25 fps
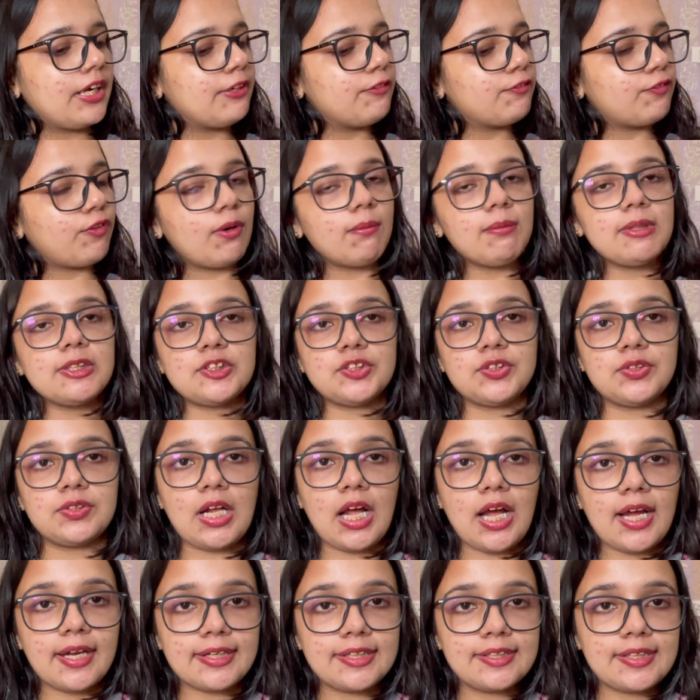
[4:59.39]
information
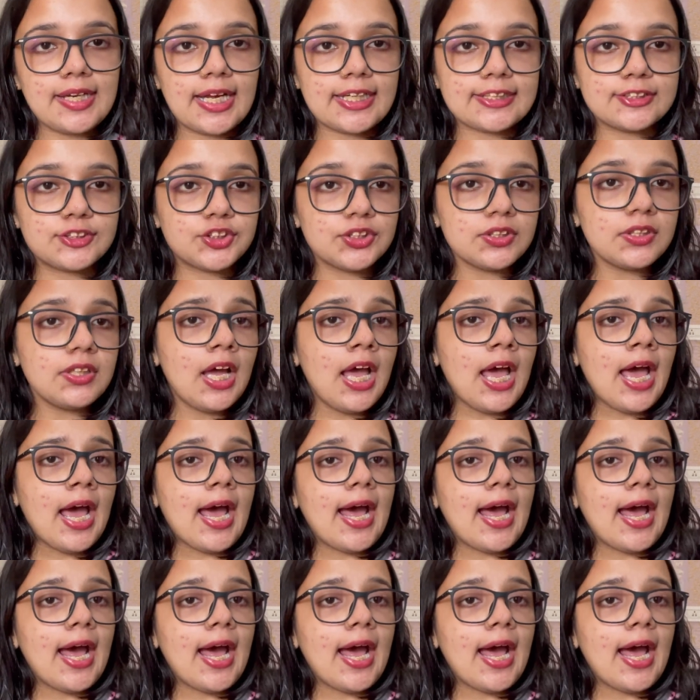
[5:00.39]
architecture